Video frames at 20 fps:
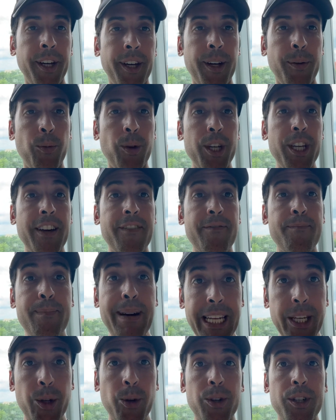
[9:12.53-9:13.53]
when you have
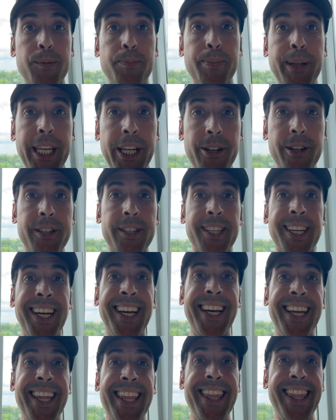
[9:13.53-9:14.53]
mentors, peers,
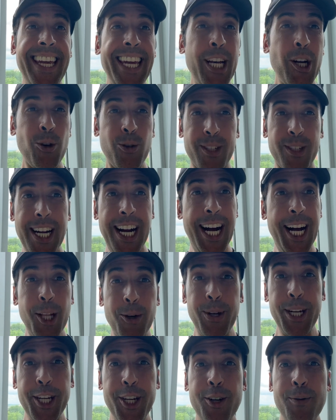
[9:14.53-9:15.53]
they don't
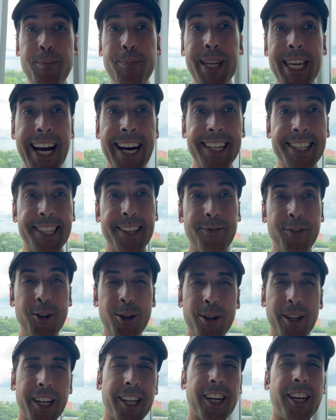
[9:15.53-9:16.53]
tolerate your BS. If you're
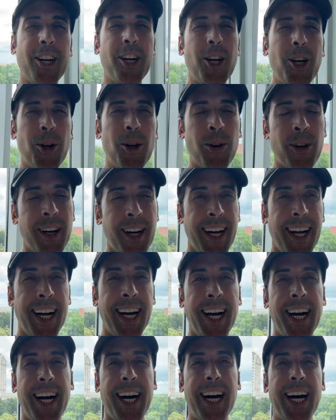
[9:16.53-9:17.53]
like, oh,
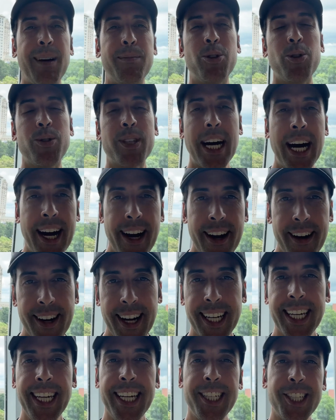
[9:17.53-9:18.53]
I'm too tired, I
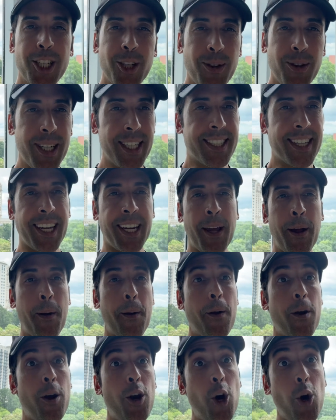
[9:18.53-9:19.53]
can't do it. It's like,
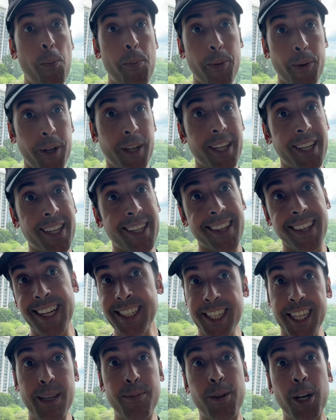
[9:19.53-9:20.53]
nope, let's
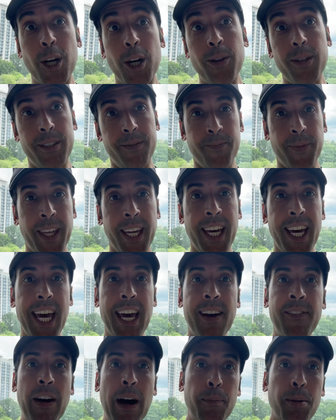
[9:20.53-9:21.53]
keep going.
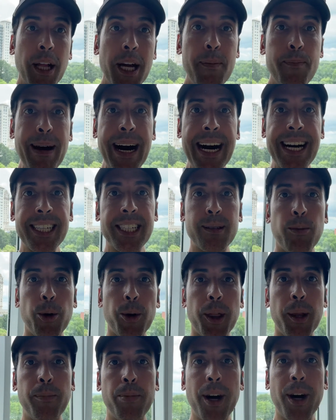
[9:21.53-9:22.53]
If I'm playing basketball
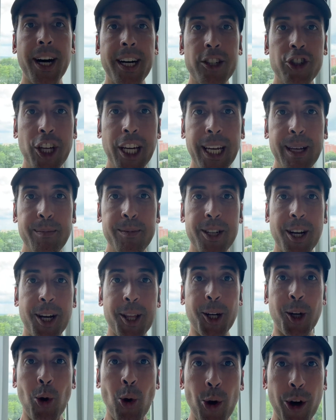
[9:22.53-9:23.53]
with LeBron James on the
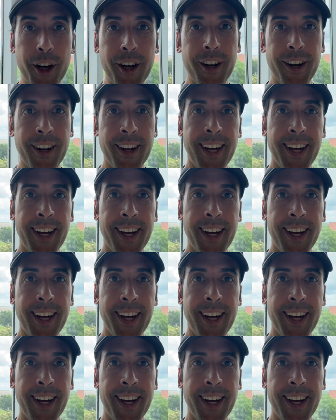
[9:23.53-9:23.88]
court,